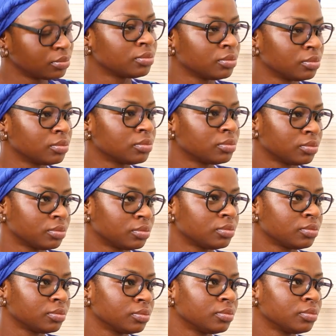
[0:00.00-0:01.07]
on the station.
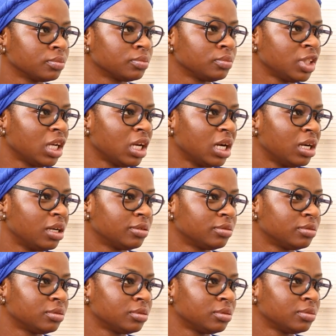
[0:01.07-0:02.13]
Started doing,